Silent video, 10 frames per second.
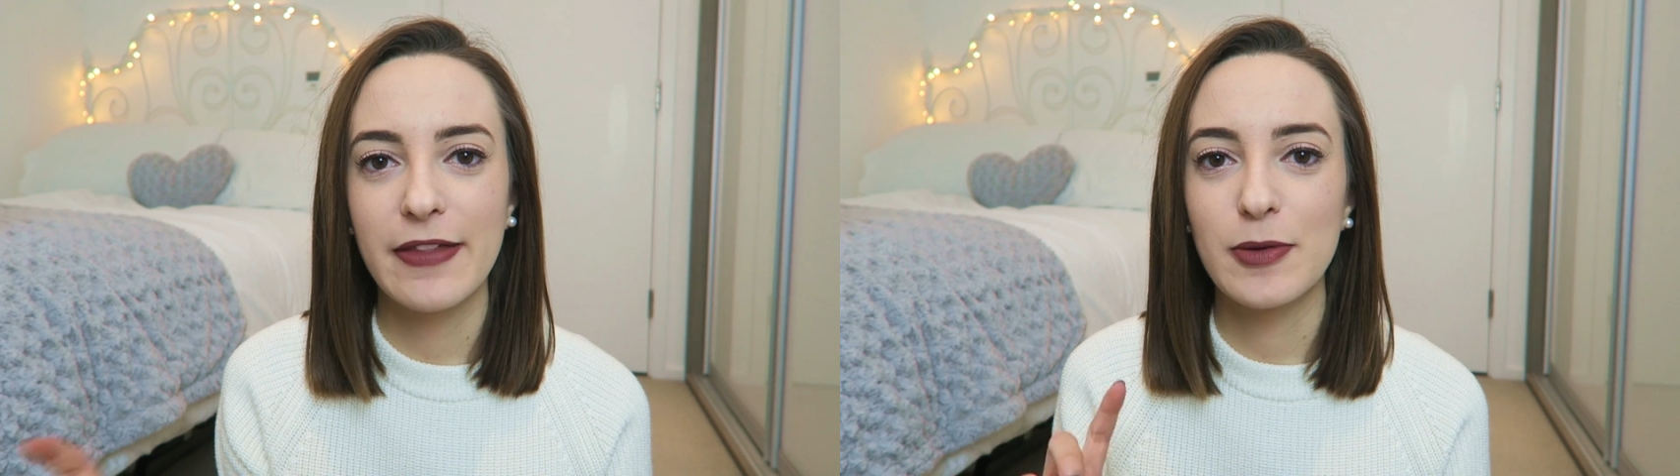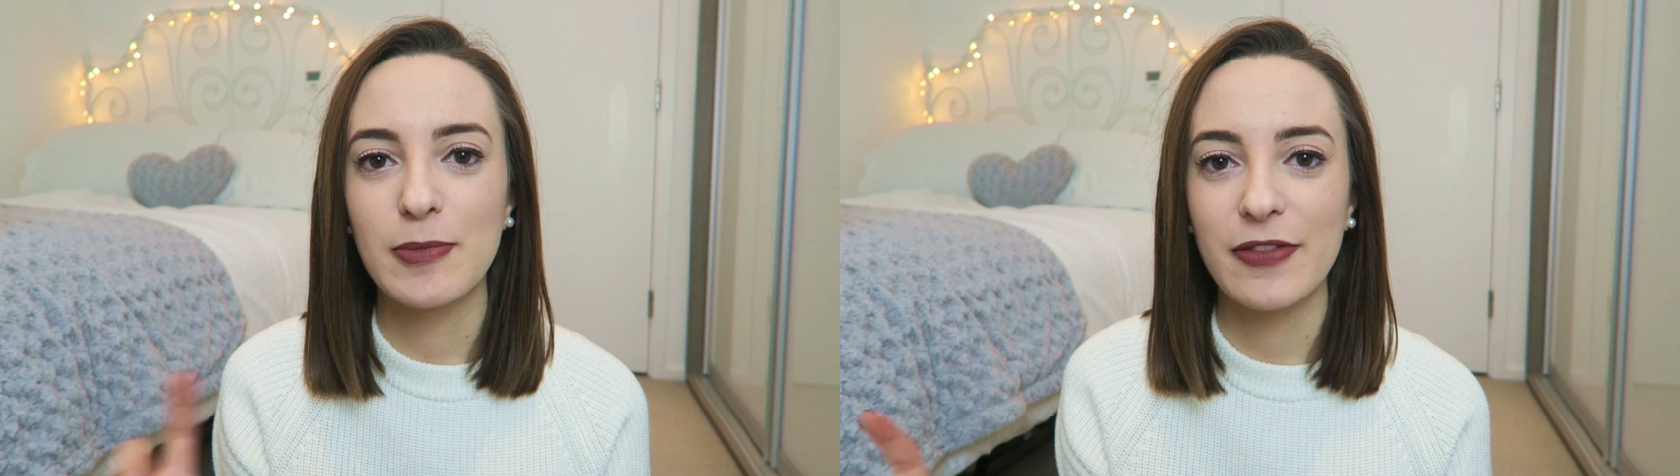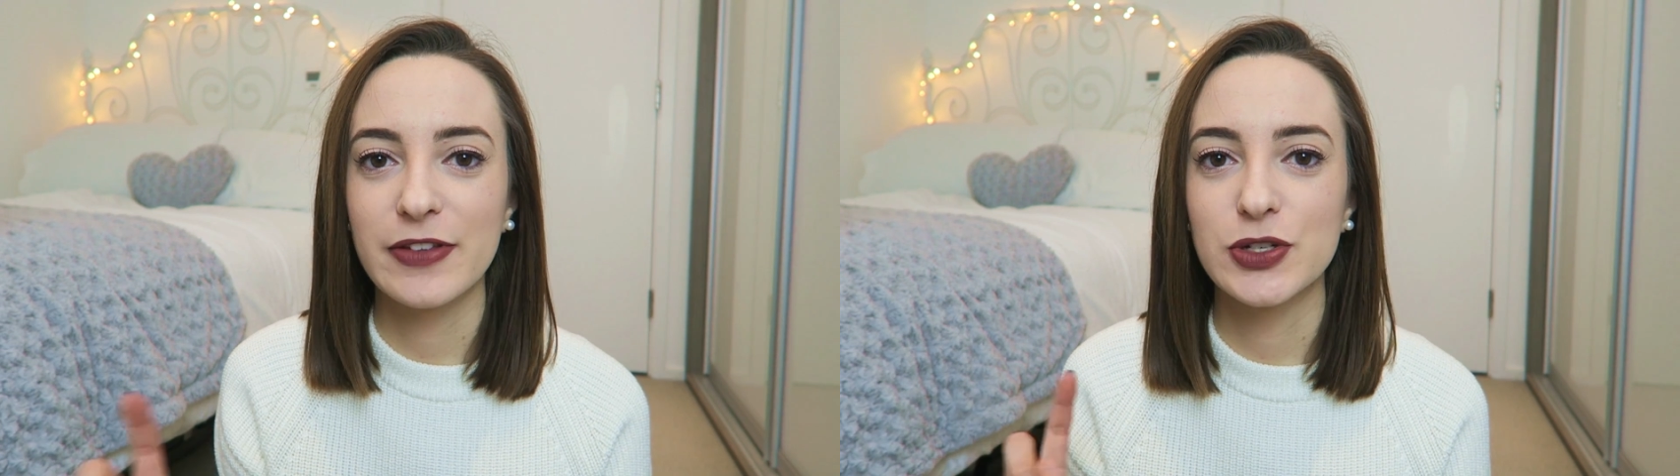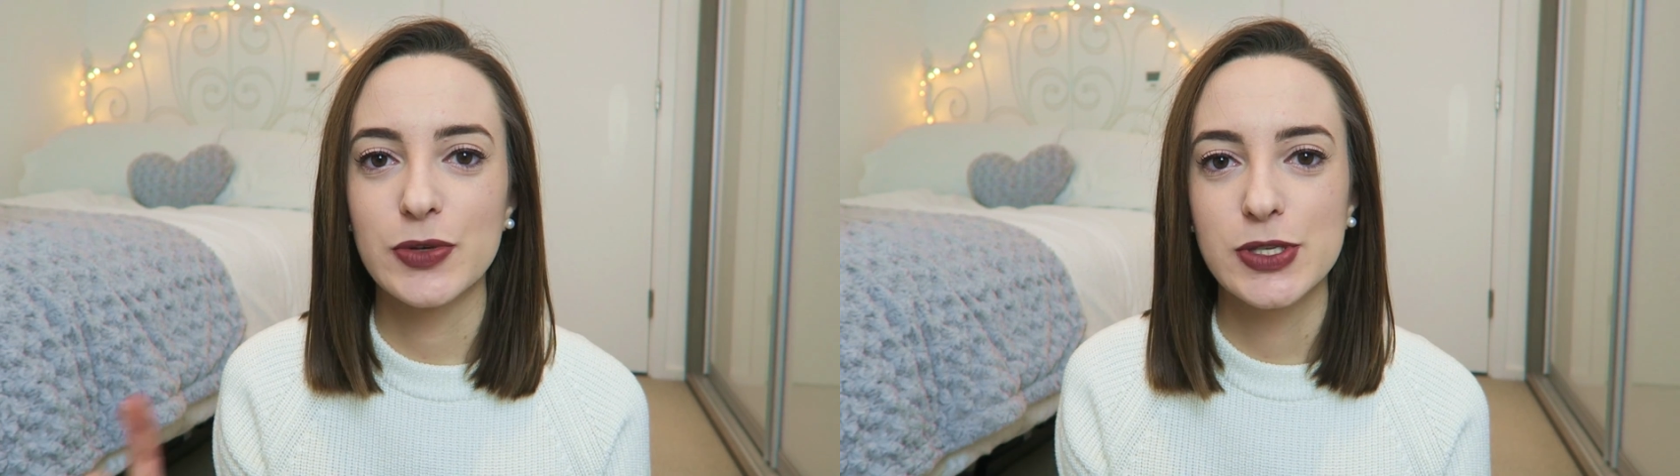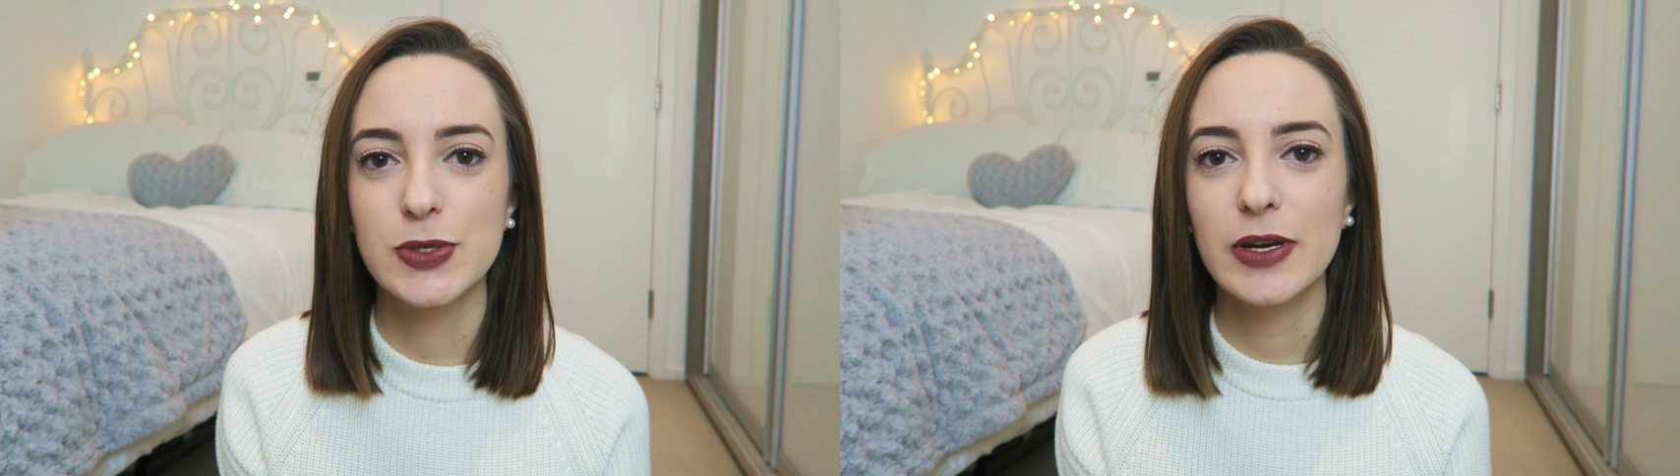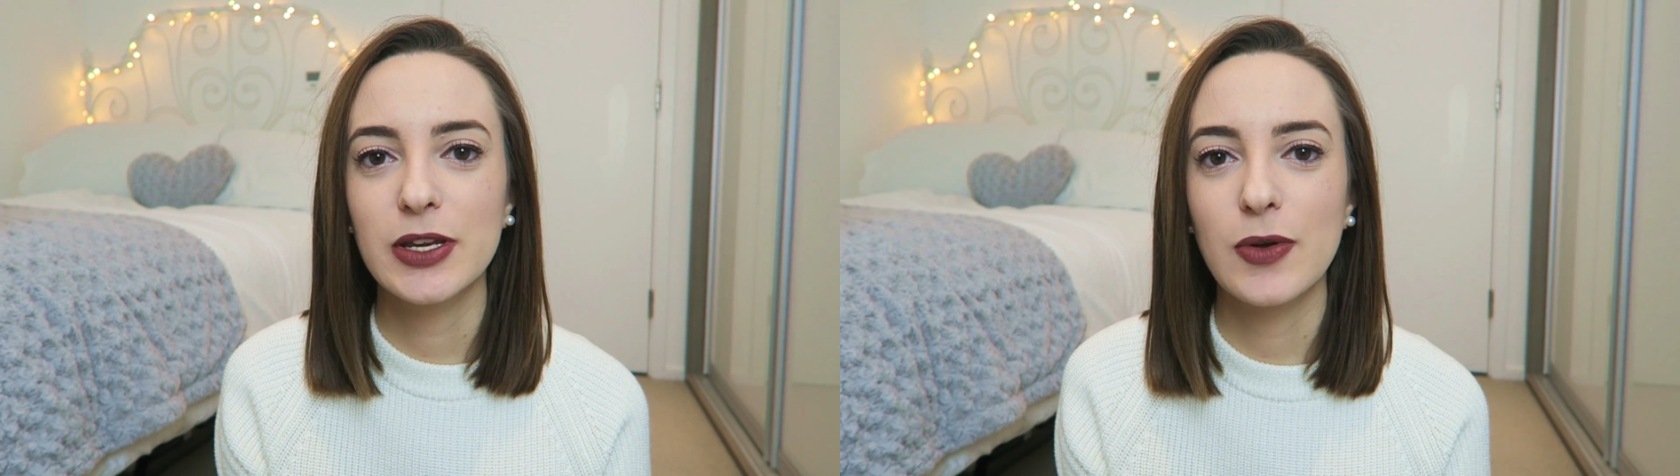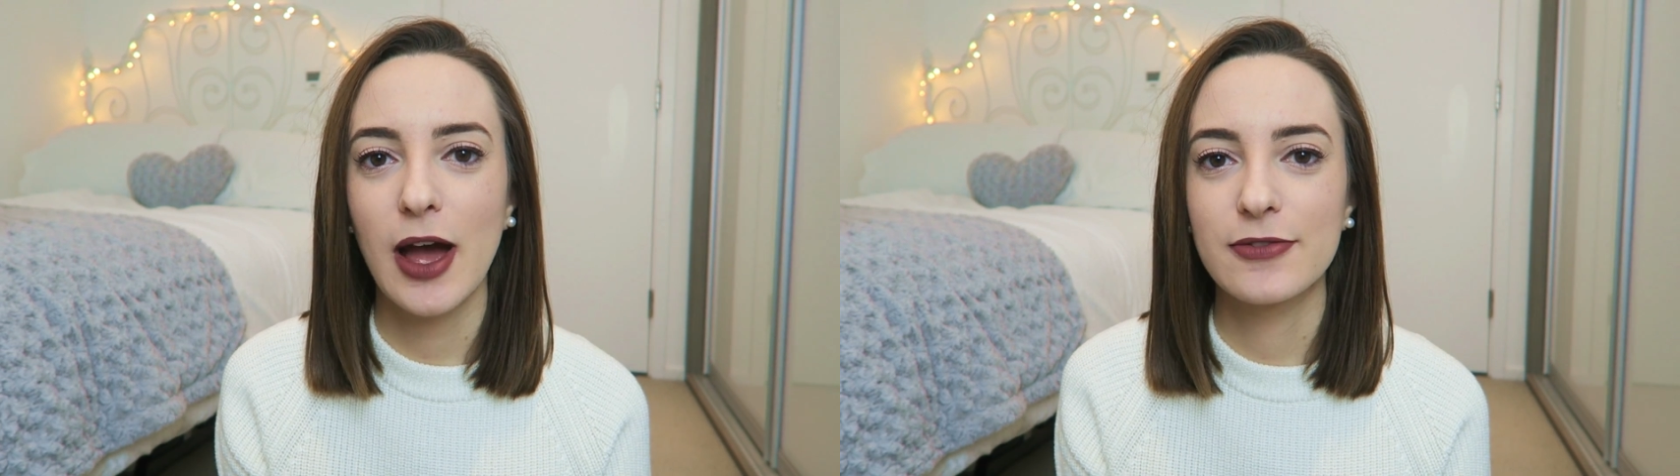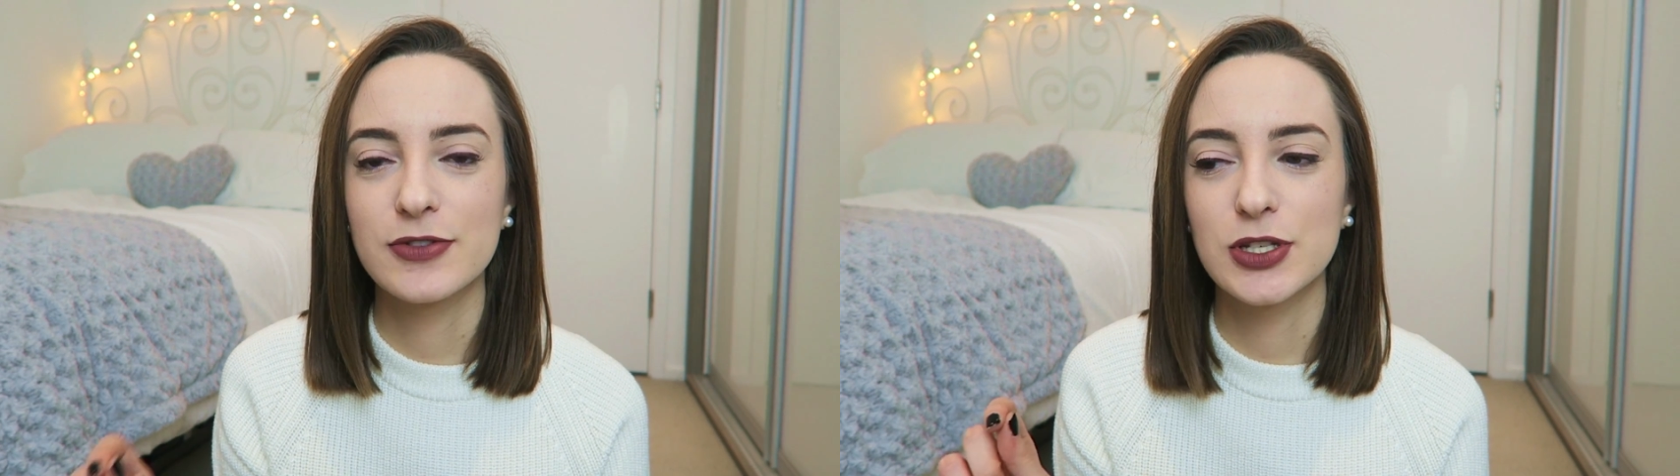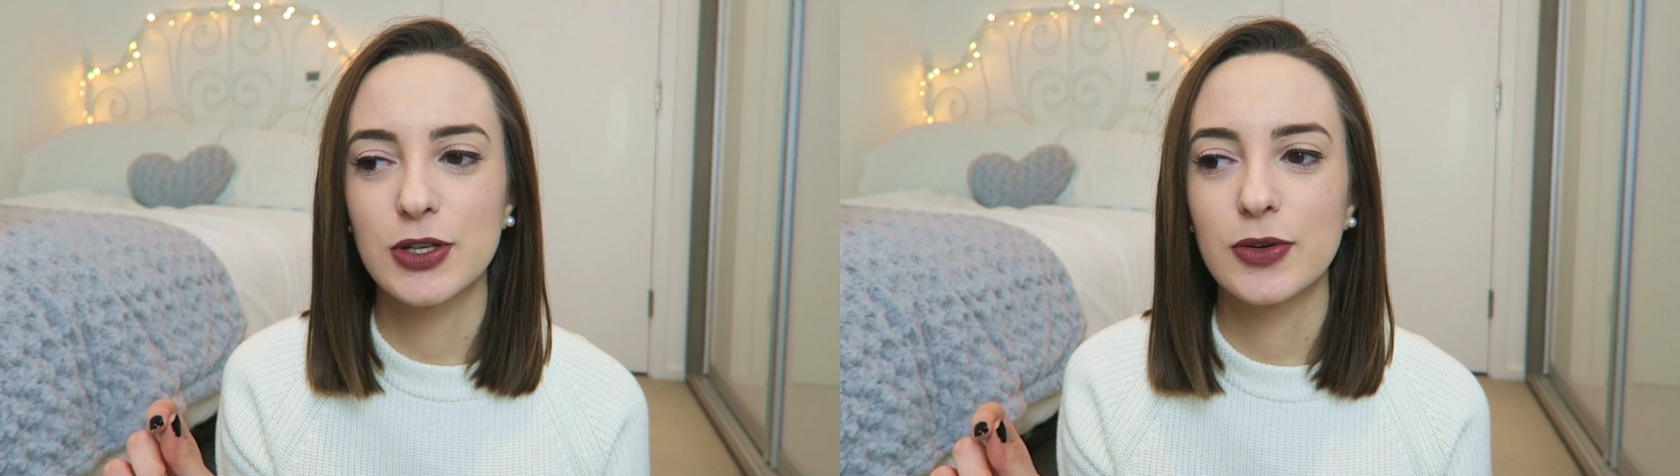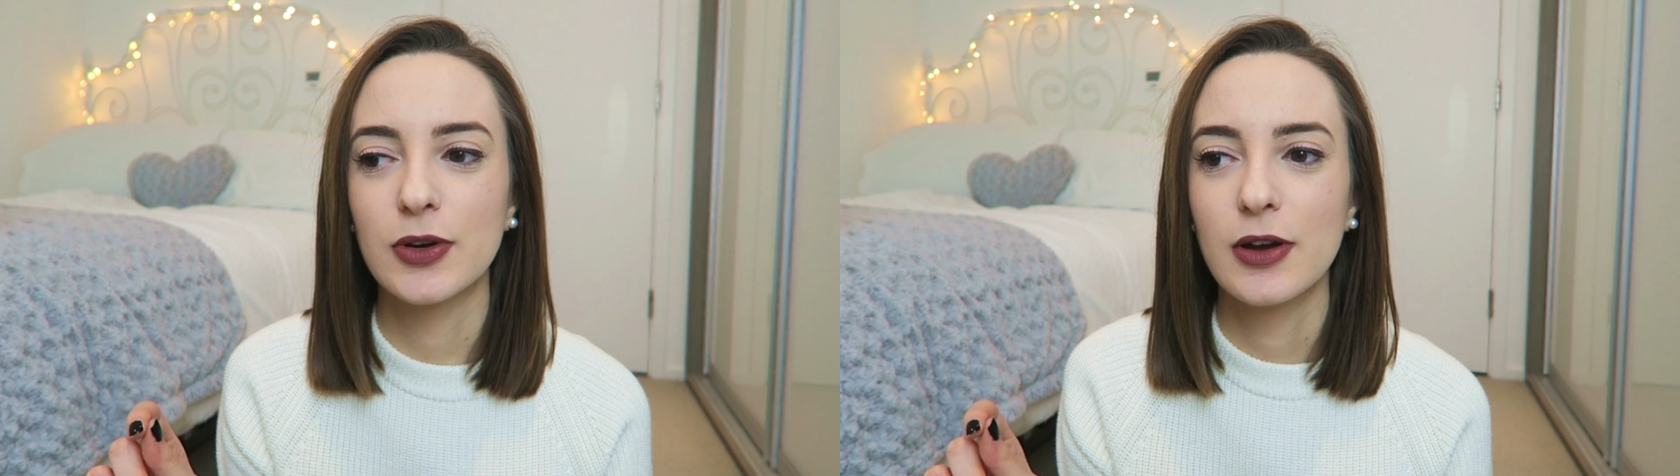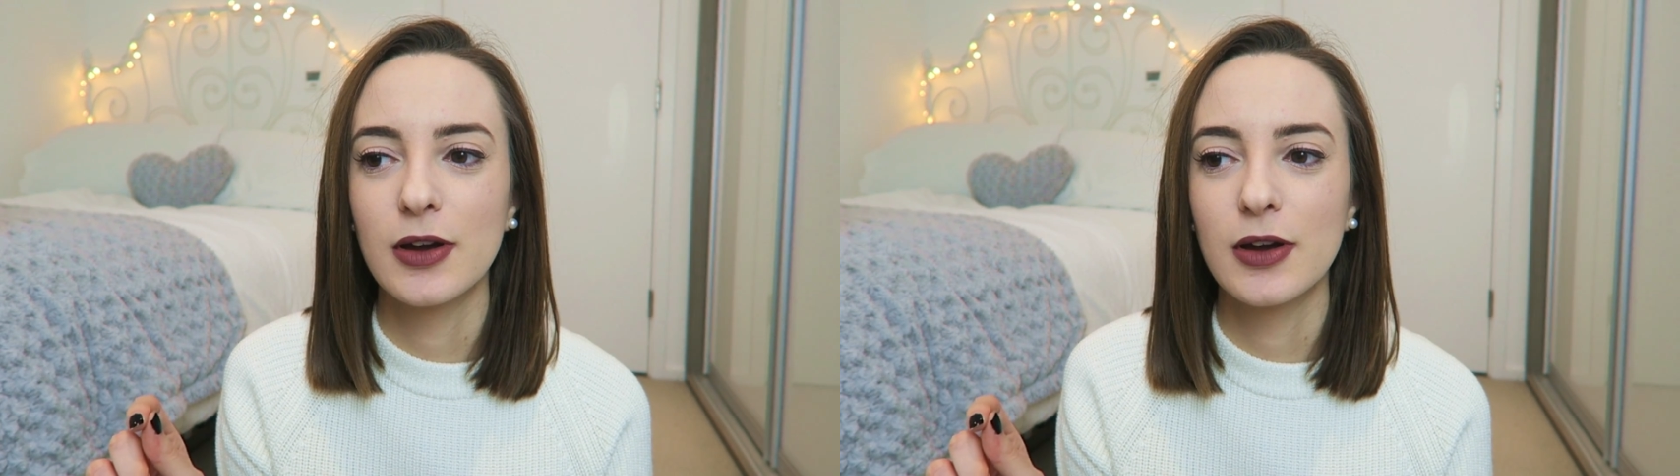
and the math that you're doing. You have to